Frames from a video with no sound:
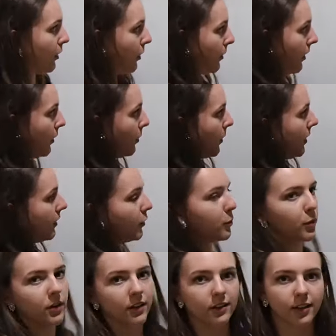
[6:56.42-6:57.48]
know that the wind is
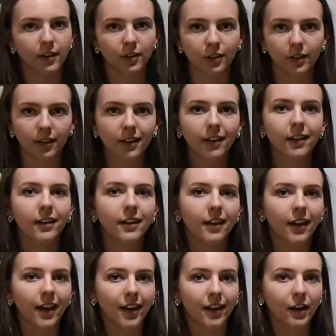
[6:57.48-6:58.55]
pretty centered
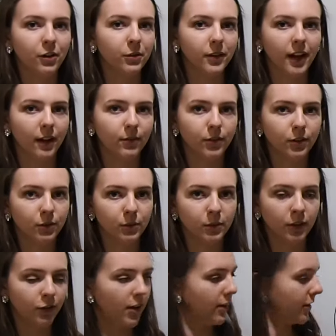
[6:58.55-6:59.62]
and I don't have to
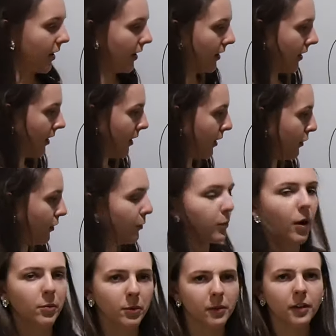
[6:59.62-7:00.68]
adjust anything, and I should
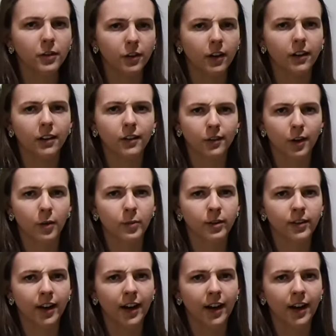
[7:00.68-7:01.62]
probably start on starboard